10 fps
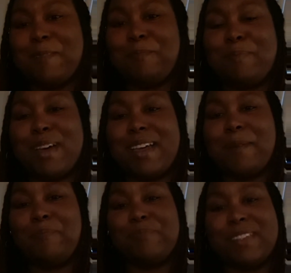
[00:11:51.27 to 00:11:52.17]

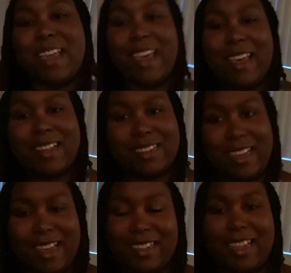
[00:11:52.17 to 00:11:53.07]
But
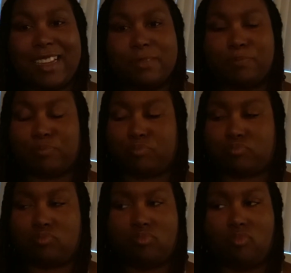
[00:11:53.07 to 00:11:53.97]
yeah, like,
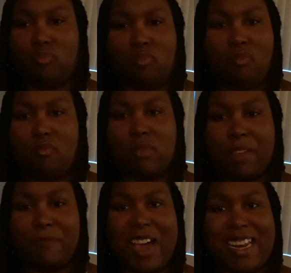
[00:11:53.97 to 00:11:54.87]

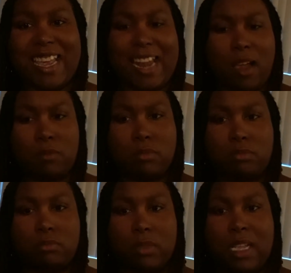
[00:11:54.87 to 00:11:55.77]
find that out.
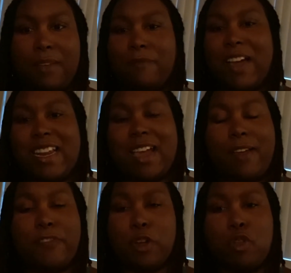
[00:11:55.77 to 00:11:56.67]
Find out
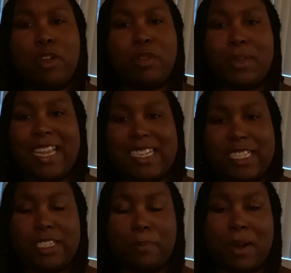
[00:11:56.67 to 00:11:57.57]
if you're going through
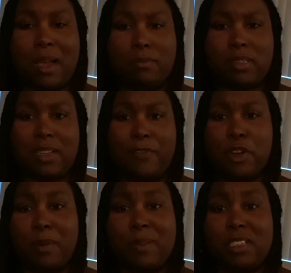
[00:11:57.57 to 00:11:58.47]
relationship problems. If
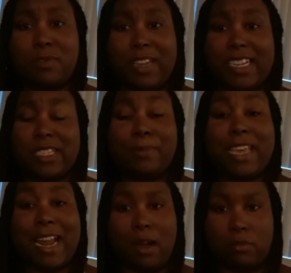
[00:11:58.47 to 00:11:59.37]
you're in an abusive relationship,
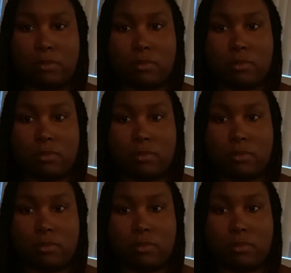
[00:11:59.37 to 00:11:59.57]
get out.